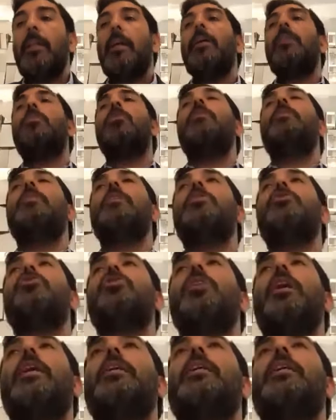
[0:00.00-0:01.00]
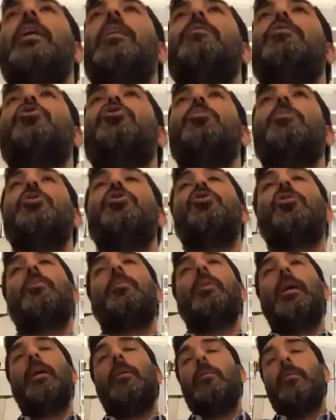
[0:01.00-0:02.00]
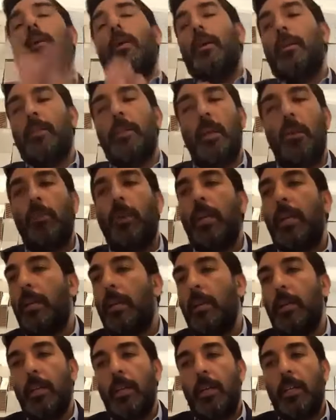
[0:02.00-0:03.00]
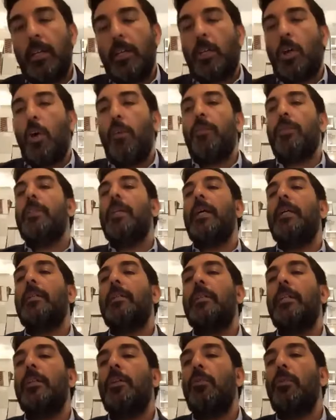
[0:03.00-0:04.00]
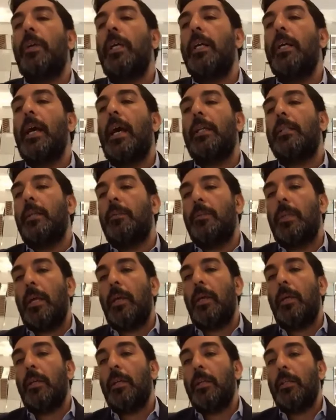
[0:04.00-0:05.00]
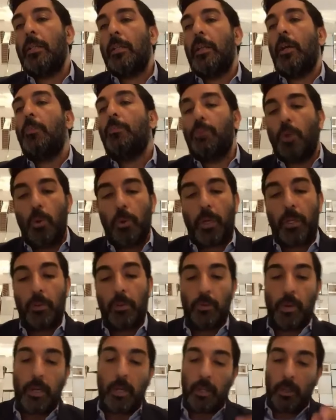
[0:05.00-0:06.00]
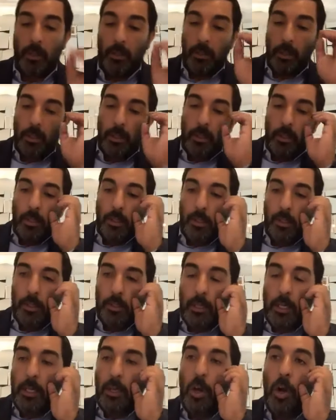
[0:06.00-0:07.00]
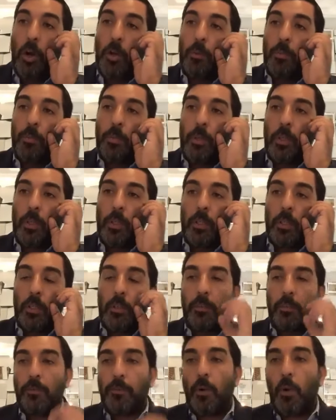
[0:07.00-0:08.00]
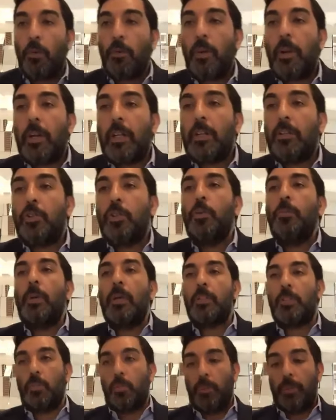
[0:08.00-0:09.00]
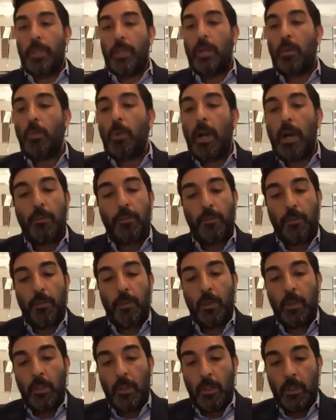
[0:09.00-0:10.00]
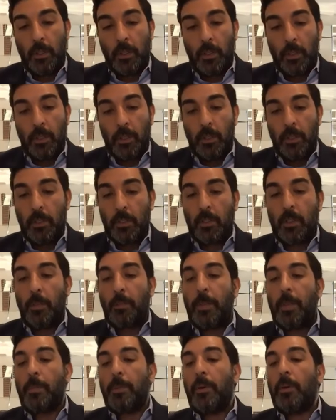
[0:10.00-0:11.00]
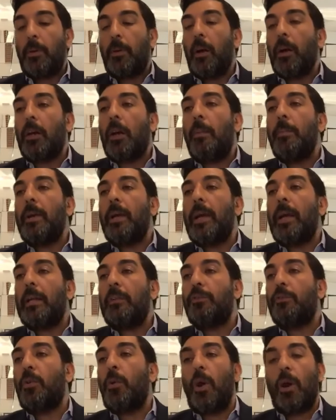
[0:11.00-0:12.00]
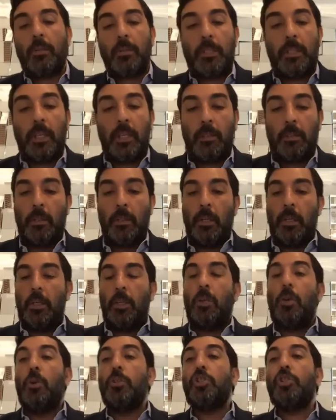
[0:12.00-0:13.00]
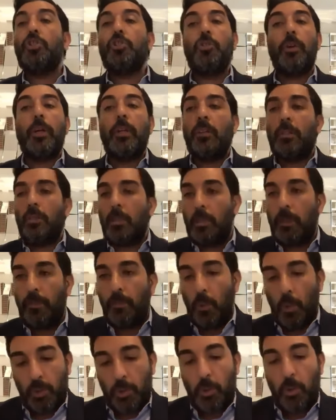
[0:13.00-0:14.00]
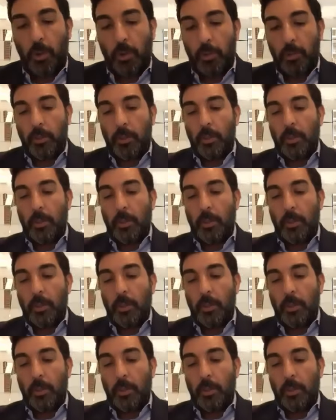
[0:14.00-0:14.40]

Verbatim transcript: they're already, COVID 19 already got them. They, they're broken already. They're at home, for already two months with their wife. Some people are coming out of quarantine, going straight into divorce court.